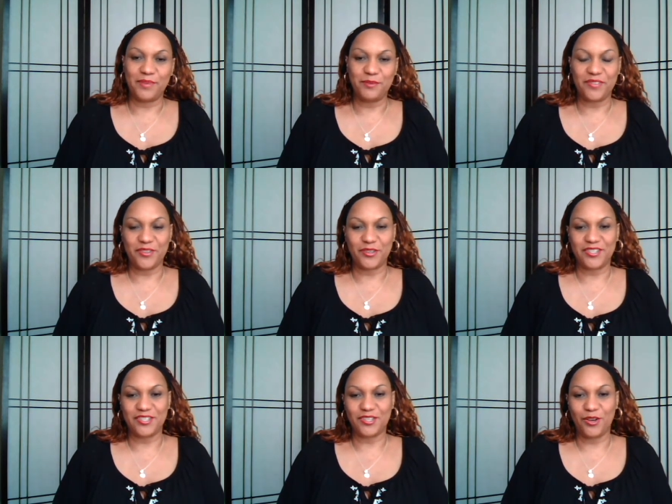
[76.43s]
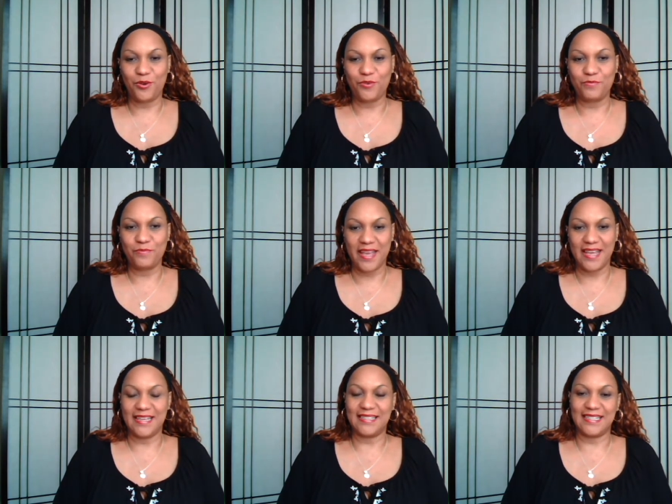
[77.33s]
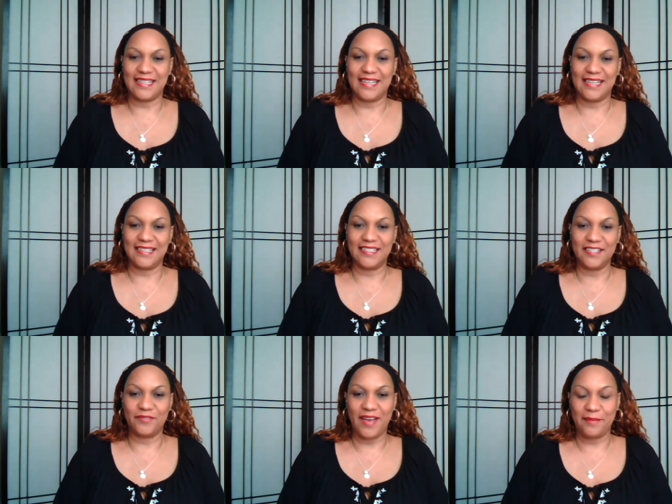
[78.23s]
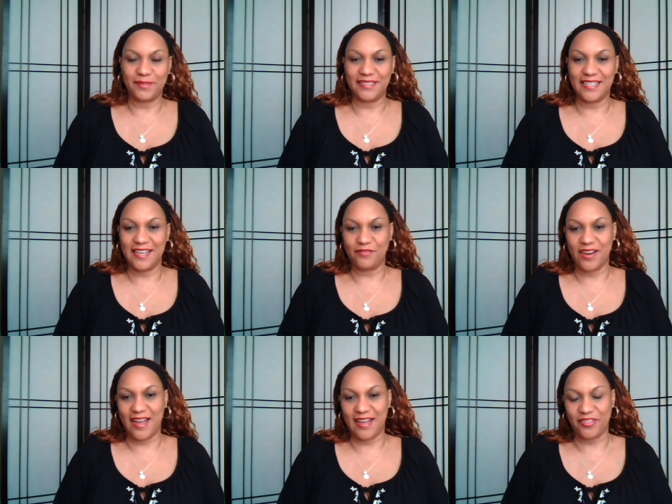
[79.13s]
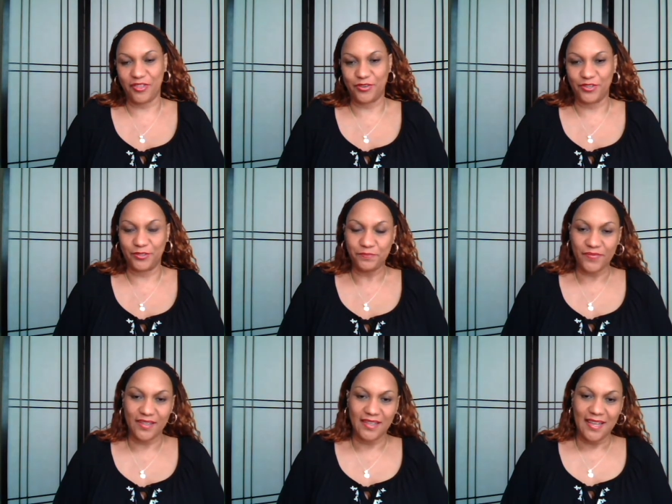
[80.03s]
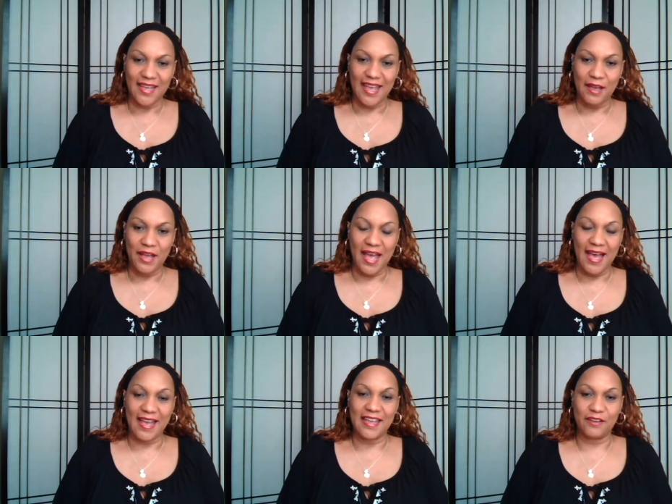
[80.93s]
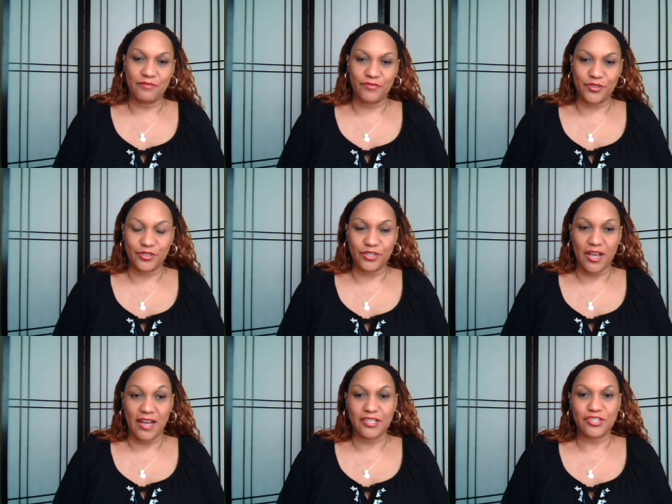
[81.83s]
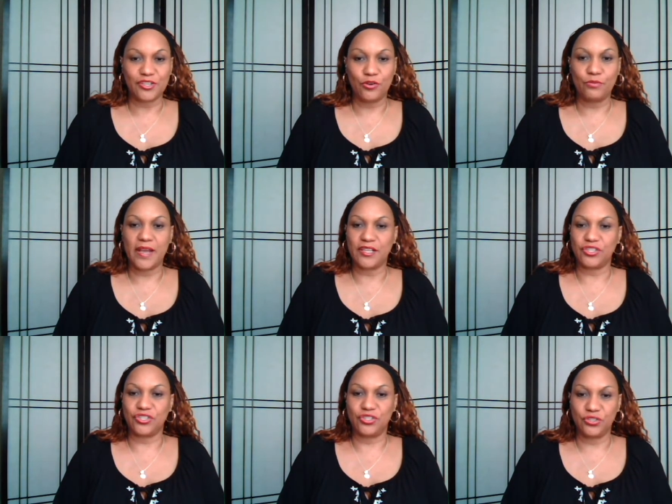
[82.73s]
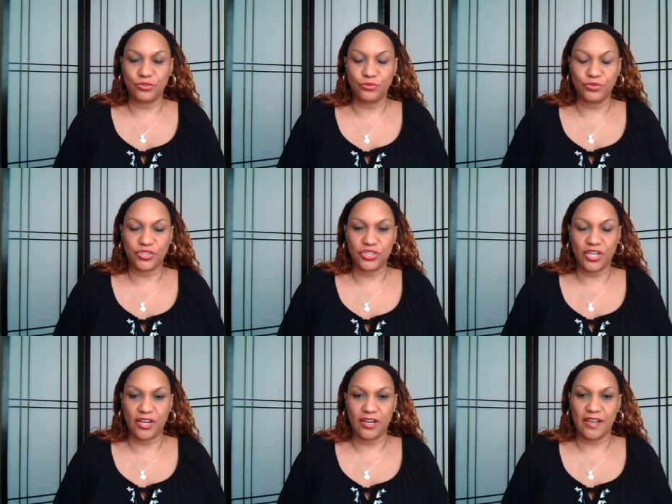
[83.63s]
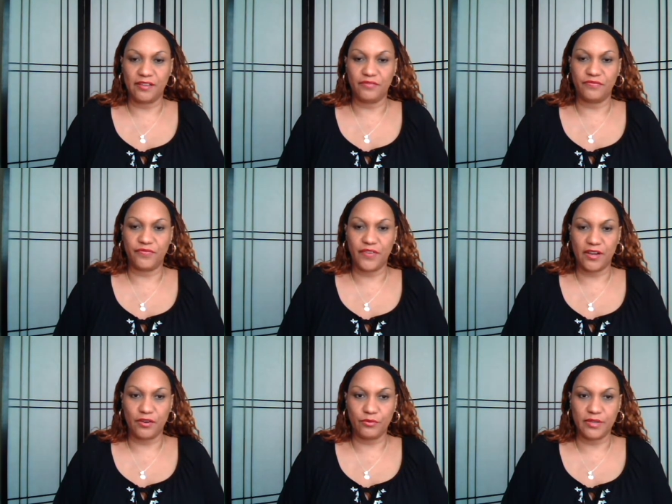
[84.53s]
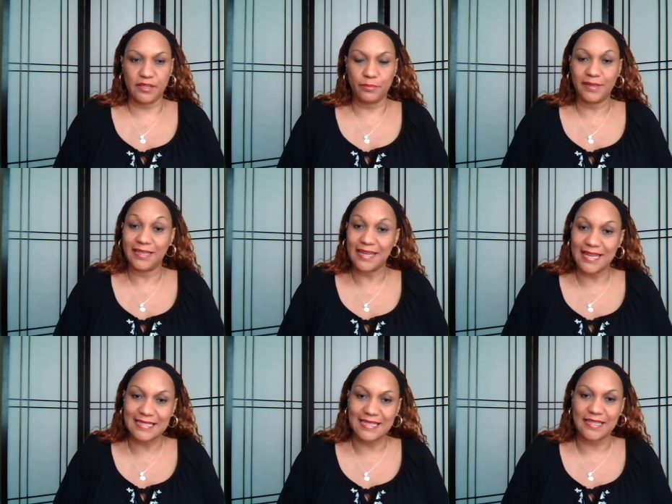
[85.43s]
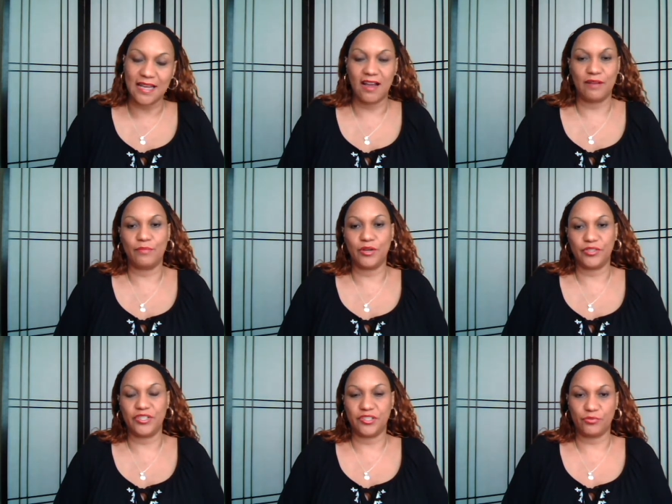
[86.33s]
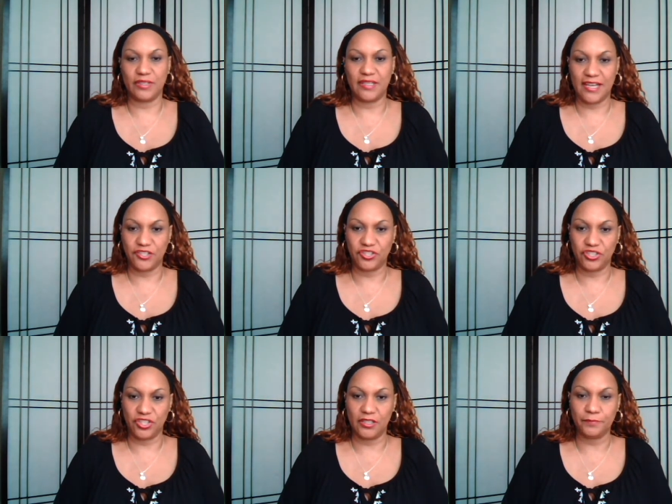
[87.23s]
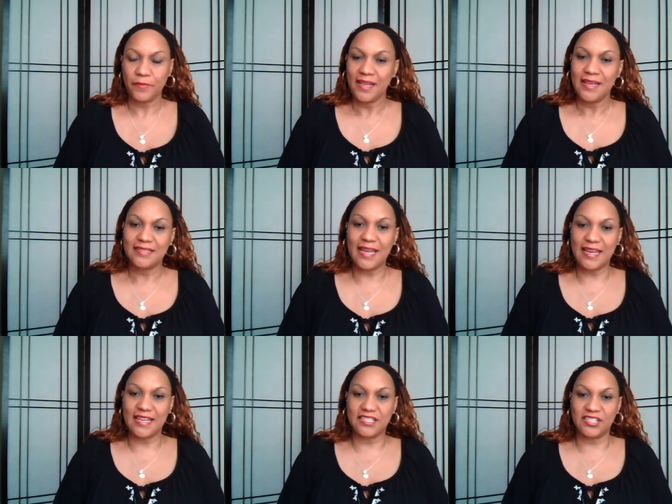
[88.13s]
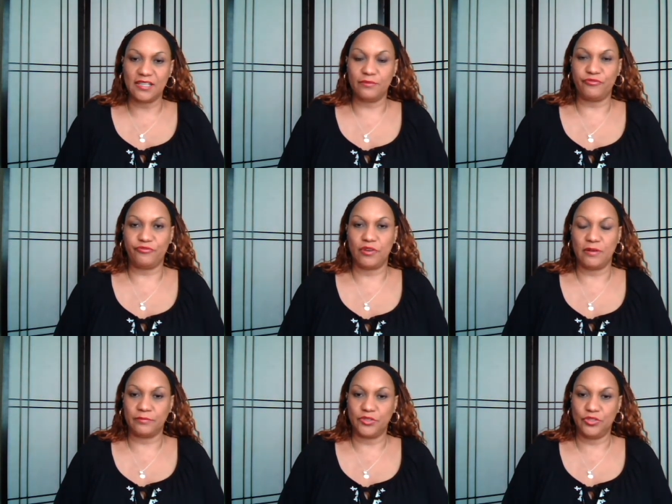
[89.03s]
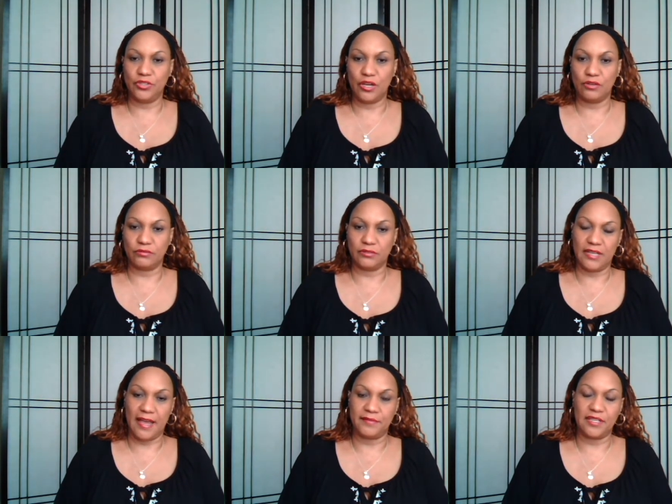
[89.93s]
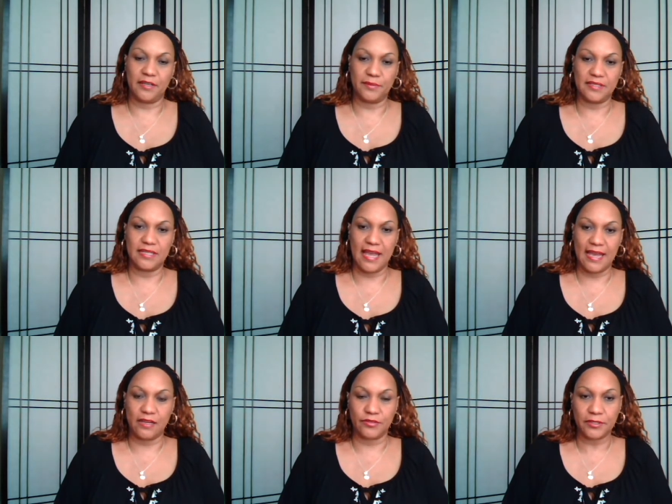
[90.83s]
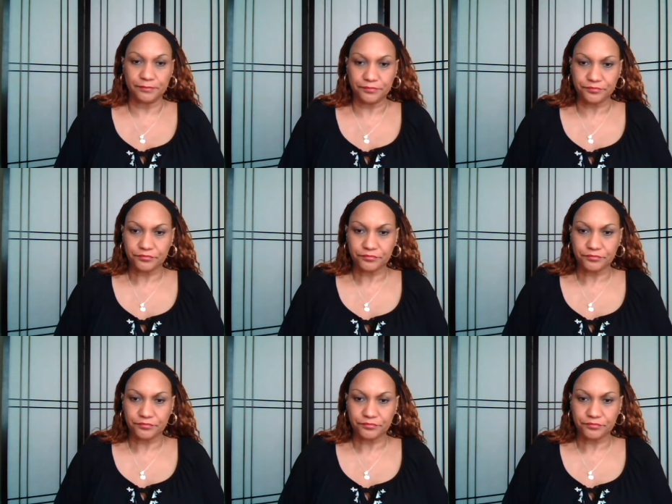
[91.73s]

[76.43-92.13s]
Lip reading: be with their soulmates and live happily ever after. However, soulmates do share a very pleasant, harmonious relationship, not exempt from, life's ups and downs